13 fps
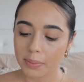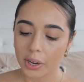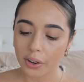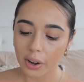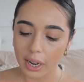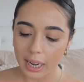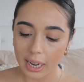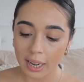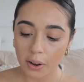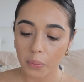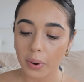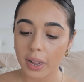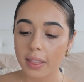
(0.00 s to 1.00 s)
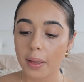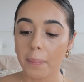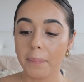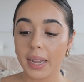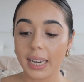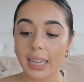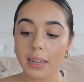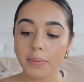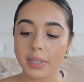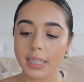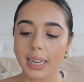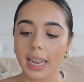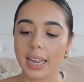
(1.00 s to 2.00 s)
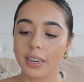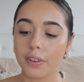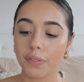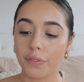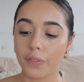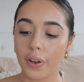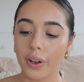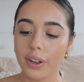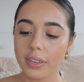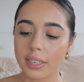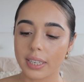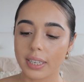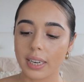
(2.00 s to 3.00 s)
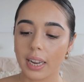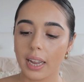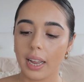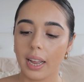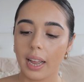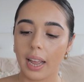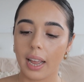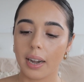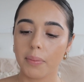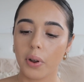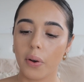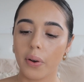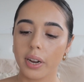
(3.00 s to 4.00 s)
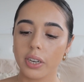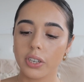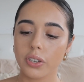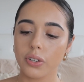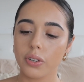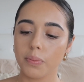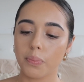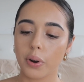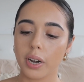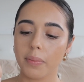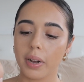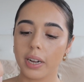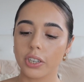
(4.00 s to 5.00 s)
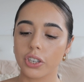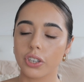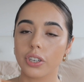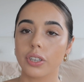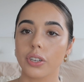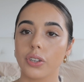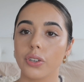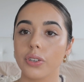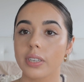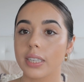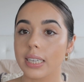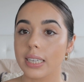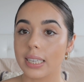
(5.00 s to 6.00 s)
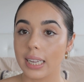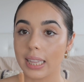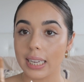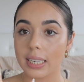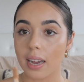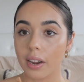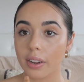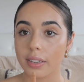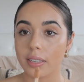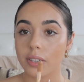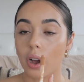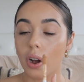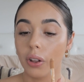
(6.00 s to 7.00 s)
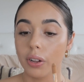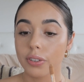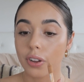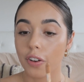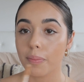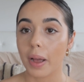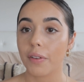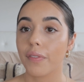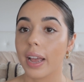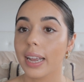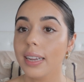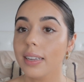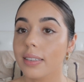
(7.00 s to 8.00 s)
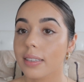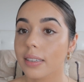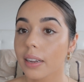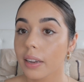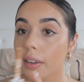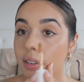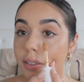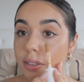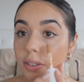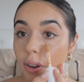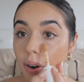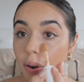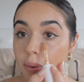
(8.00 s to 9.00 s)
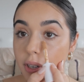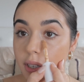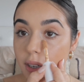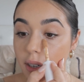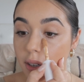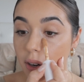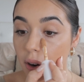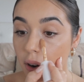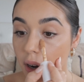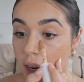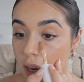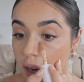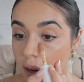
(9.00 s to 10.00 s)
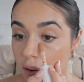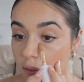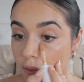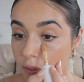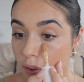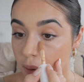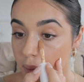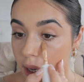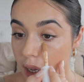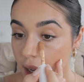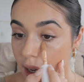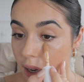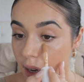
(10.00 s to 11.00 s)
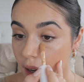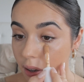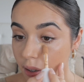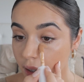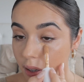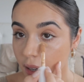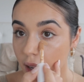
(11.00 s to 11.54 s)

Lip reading: I'm going to go in with medium sand first, and I'm going to pretty much just use this in the darkest hollows of my face. So we're just going to go in from here.